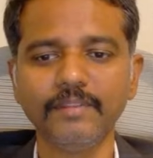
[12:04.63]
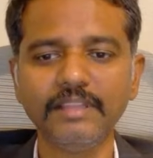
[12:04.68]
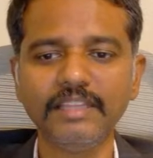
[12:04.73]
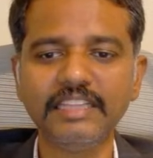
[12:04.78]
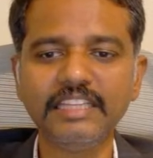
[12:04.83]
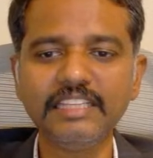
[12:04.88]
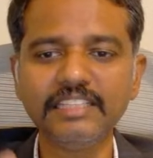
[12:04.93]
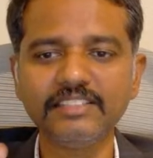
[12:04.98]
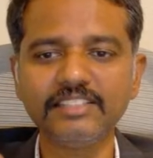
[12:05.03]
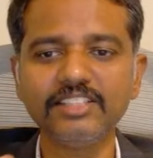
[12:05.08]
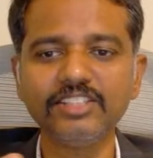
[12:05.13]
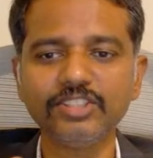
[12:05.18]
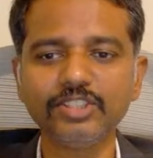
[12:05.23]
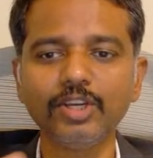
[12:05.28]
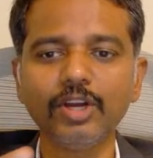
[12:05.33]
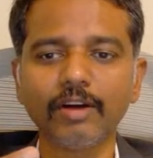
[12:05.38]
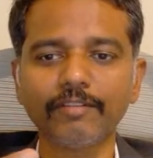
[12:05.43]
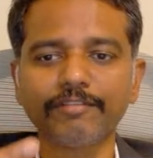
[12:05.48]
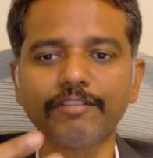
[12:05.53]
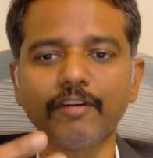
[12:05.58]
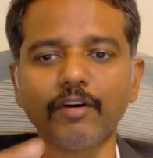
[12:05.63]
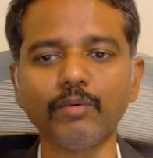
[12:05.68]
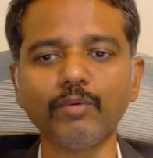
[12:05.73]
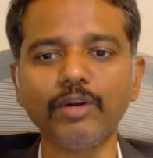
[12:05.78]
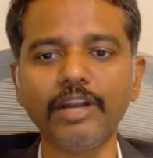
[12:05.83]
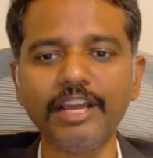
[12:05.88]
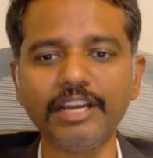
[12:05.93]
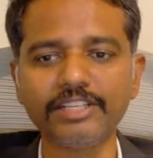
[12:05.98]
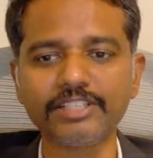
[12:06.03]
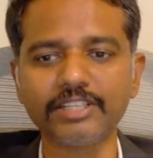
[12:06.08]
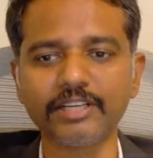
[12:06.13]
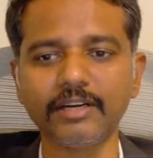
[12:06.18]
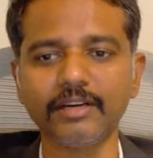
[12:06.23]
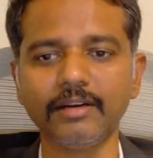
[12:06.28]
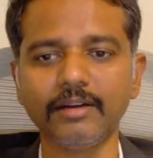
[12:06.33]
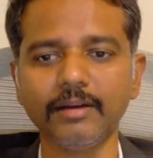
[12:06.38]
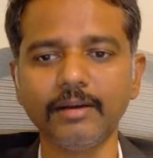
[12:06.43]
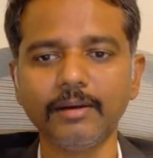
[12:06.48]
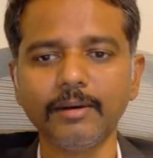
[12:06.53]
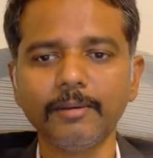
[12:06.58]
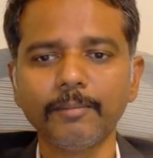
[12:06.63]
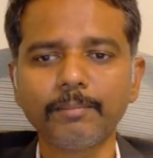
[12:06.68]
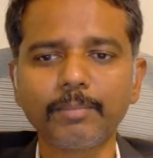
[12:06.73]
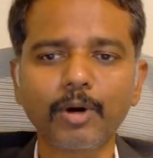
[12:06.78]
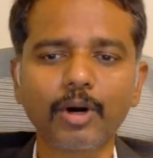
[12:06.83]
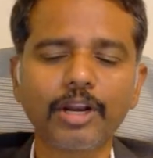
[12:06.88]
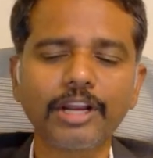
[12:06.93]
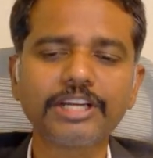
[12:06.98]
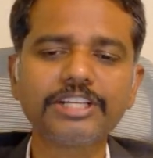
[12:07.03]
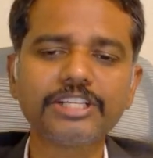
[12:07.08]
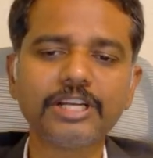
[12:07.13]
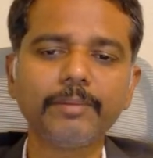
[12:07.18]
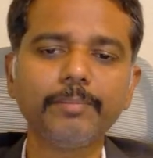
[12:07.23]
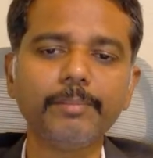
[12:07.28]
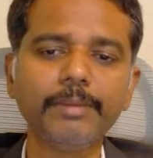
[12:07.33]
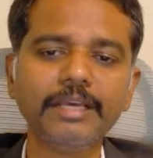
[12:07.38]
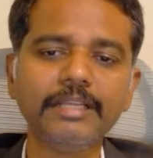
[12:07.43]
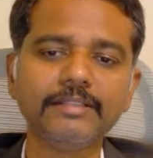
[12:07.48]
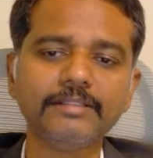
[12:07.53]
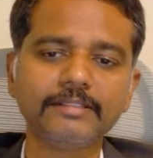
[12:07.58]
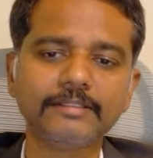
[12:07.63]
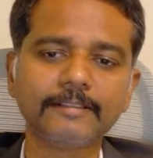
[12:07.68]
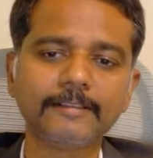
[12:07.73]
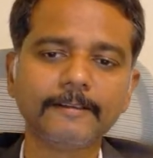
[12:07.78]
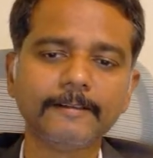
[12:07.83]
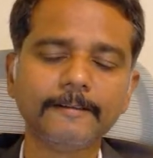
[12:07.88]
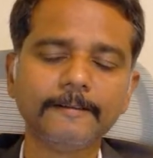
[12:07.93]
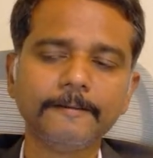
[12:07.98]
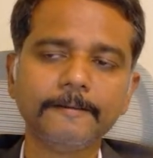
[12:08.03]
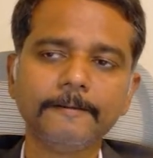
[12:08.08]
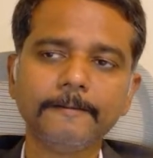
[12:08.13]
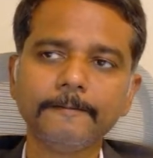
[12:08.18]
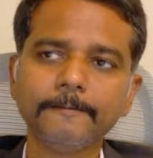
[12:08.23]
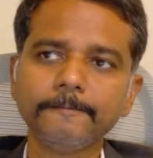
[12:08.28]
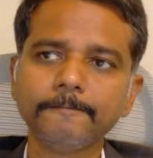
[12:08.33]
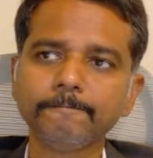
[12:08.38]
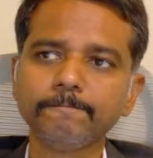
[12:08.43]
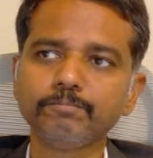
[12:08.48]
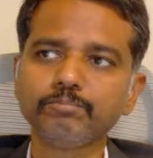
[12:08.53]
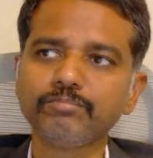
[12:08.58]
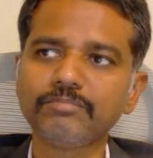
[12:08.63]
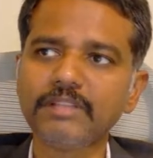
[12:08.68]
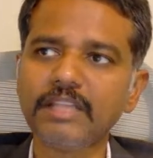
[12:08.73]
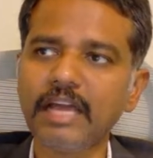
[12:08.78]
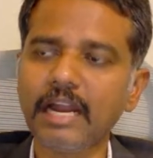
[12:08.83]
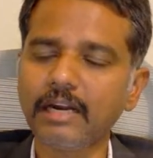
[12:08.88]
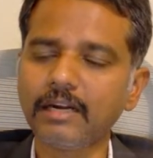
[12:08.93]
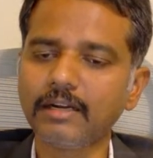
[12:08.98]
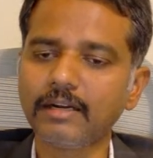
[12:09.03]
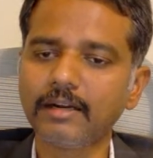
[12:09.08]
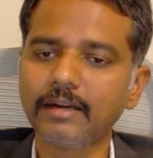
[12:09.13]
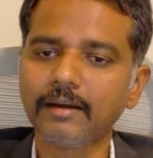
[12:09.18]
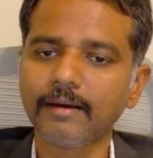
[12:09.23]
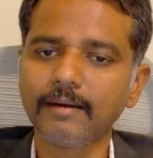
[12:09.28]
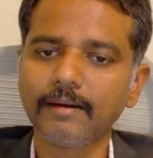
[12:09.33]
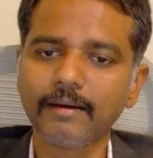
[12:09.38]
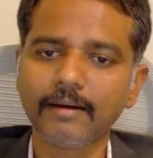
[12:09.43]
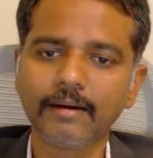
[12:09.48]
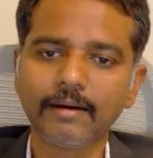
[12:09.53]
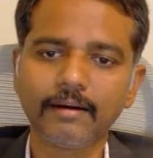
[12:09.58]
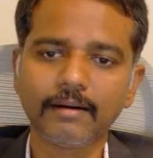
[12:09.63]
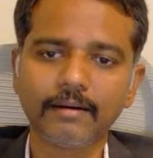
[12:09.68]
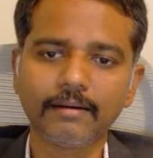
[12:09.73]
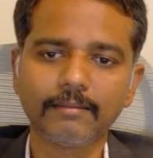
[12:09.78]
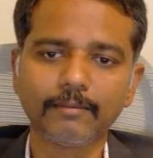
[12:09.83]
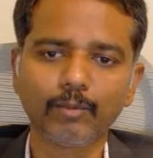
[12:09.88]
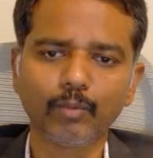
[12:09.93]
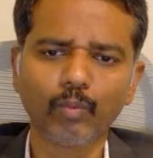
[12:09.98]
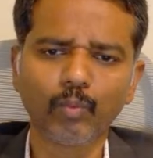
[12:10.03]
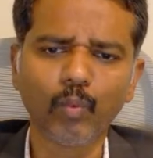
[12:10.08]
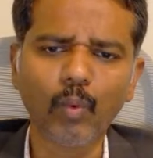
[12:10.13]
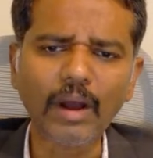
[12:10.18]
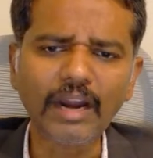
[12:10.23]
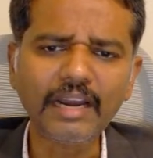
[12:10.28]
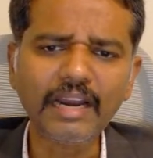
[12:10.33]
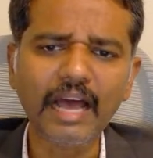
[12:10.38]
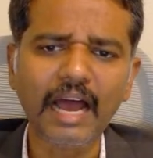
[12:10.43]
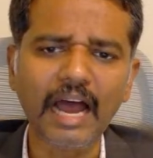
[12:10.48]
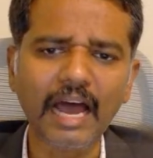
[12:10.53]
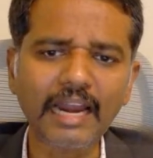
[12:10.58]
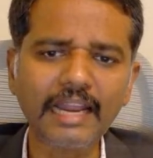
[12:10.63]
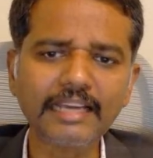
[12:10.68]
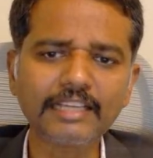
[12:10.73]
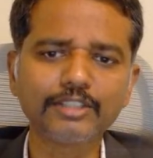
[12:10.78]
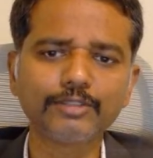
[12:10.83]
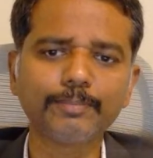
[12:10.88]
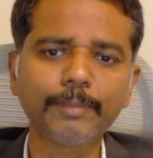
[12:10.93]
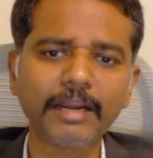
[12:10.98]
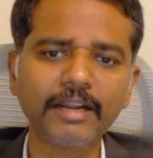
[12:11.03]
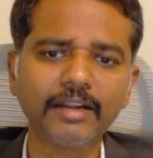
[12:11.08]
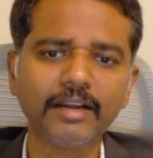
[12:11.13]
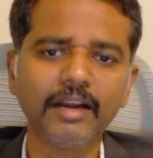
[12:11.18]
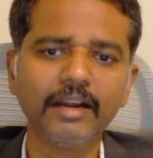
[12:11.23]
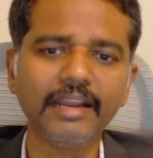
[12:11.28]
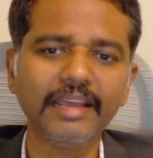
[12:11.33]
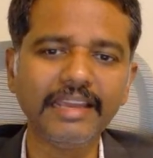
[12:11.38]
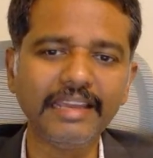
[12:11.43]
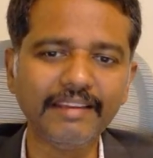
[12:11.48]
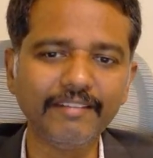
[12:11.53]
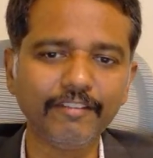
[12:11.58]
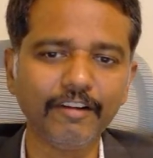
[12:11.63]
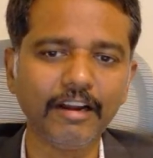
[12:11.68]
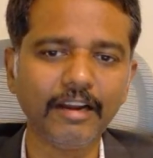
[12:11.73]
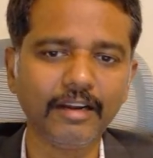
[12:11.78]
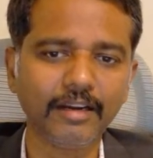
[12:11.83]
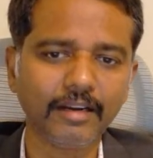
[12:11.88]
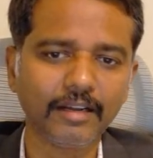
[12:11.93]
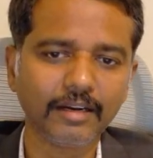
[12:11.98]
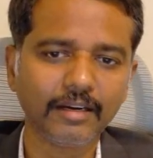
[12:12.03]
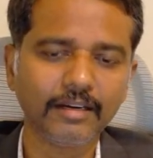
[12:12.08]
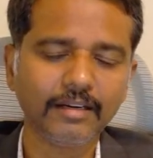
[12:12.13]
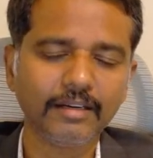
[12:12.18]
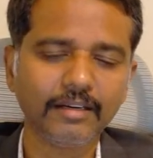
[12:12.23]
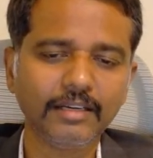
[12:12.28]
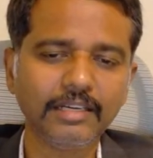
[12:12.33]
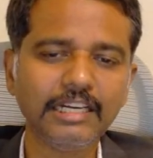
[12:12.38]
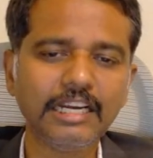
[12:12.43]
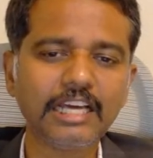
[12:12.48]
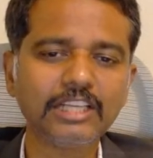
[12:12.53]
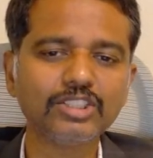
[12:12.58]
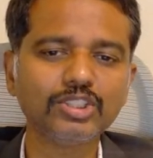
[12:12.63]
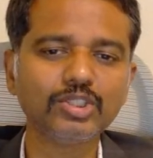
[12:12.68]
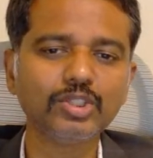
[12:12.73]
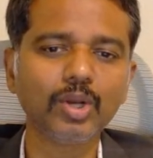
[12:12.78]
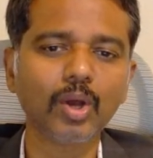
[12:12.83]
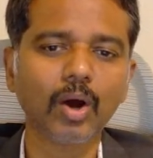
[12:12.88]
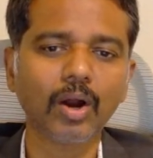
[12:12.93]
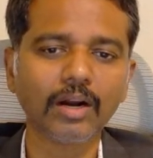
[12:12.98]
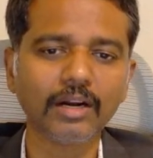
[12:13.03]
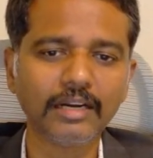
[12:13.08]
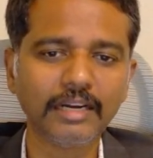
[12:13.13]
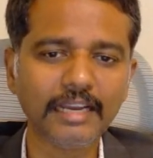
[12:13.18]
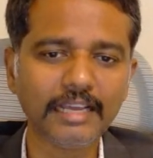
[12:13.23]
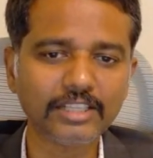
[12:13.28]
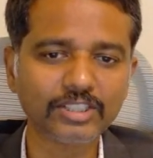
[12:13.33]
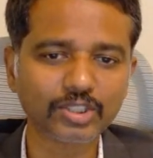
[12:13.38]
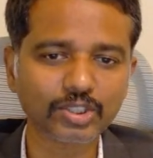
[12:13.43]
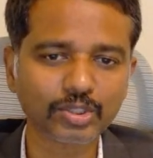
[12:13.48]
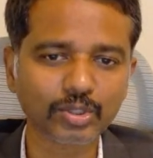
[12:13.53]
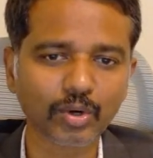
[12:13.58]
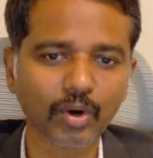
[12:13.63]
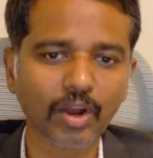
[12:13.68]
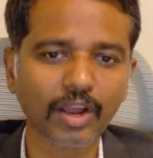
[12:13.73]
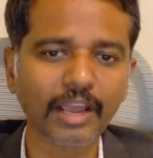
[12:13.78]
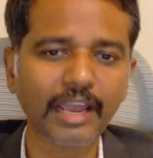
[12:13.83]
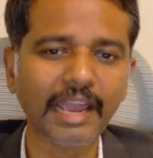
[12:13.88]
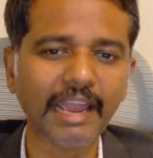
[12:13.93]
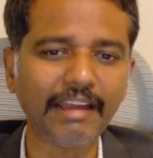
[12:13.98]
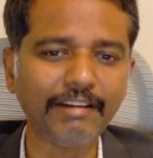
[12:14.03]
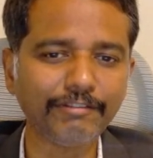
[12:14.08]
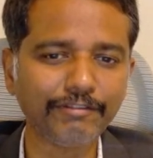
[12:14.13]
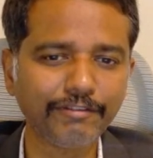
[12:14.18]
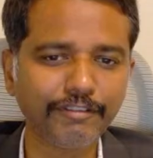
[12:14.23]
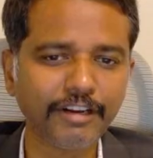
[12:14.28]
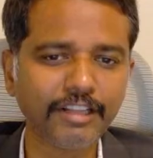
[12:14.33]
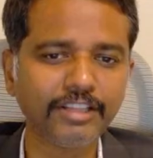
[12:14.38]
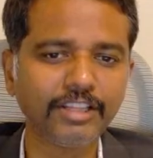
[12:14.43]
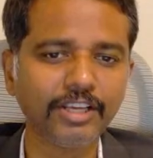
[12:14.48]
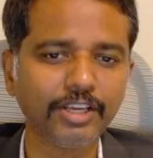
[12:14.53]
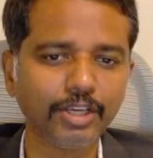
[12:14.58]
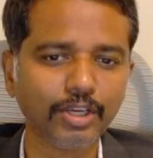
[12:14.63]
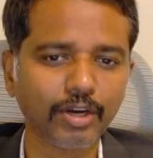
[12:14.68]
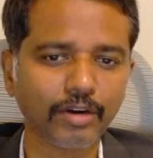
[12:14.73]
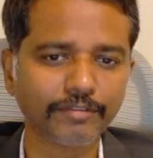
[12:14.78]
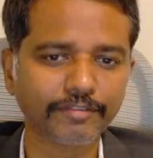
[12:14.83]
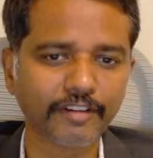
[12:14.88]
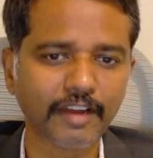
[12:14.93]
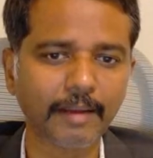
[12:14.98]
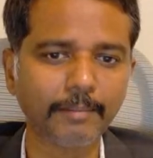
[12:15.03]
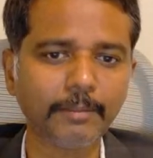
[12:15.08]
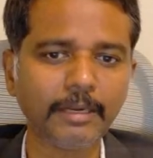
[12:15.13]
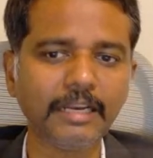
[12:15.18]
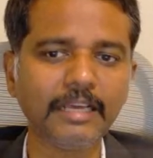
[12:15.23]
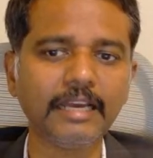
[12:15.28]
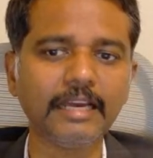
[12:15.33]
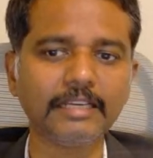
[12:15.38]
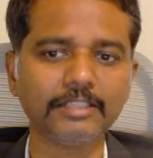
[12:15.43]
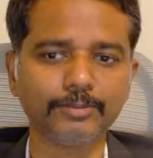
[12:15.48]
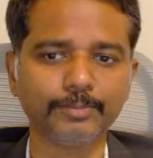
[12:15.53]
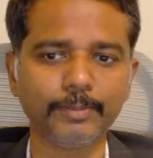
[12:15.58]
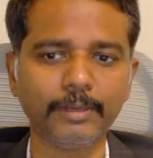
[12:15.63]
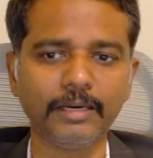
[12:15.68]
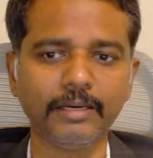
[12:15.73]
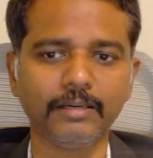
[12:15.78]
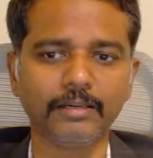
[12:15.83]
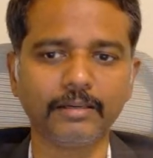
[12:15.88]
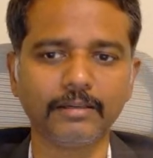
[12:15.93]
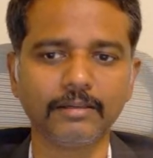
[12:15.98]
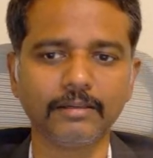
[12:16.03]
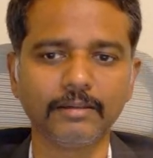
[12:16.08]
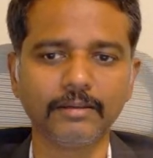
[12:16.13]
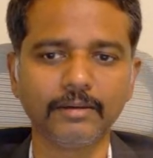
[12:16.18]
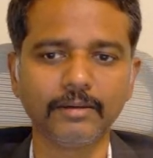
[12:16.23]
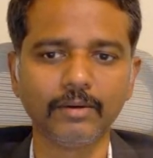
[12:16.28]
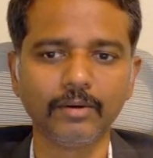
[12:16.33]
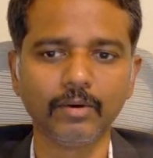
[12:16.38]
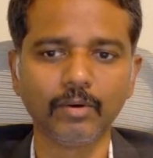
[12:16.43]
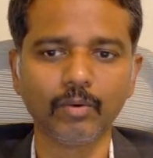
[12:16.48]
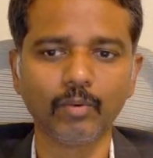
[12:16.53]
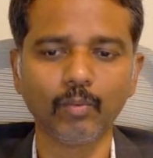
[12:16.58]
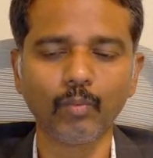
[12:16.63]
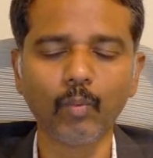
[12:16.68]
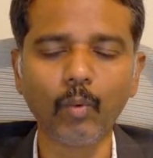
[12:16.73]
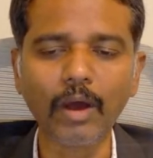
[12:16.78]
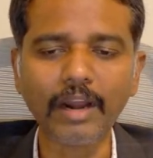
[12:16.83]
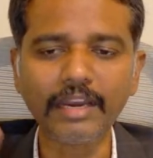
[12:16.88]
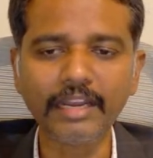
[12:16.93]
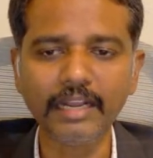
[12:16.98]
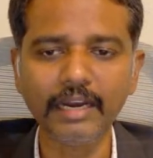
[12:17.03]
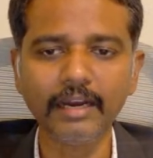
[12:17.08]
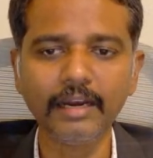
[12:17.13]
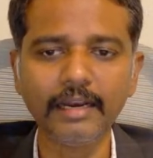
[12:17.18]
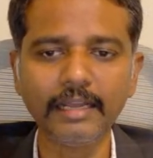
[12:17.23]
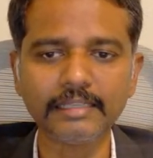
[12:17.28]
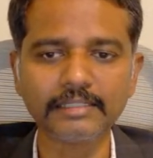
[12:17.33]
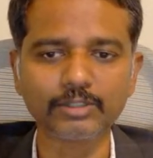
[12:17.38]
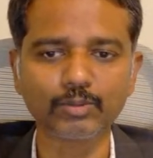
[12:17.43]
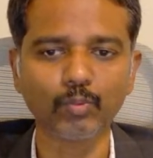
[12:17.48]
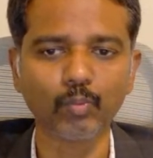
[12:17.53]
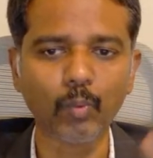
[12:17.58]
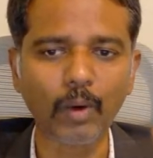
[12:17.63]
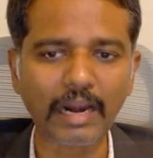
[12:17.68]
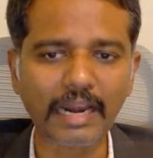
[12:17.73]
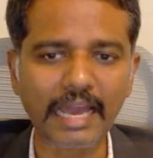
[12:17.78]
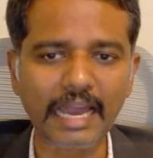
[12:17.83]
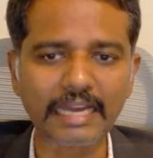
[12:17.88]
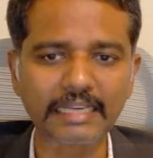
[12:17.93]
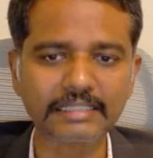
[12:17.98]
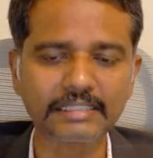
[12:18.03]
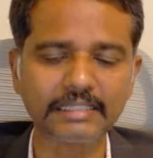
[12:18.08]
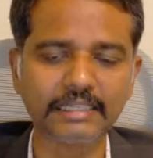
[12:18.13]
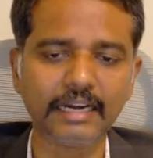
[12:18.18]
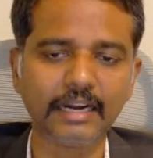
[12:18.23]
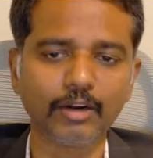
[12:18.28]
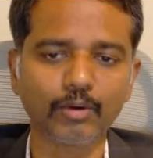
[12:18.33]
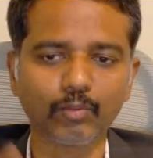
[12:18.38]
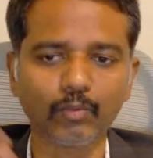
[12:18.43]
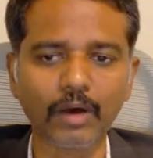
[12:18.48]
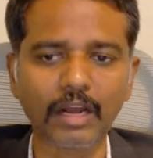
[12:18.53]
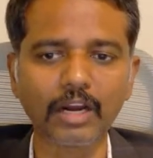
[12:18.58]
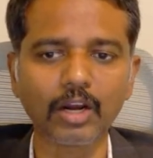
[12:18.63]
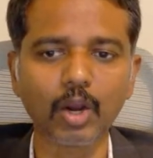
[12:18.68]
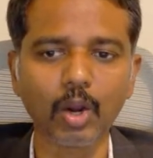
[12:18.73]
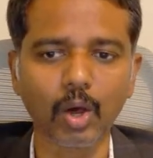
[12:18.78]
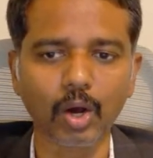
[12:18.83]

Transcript: This is your foundation. Protection means that one unexpected event does not destroy everything your family has built. One illness, one accident, one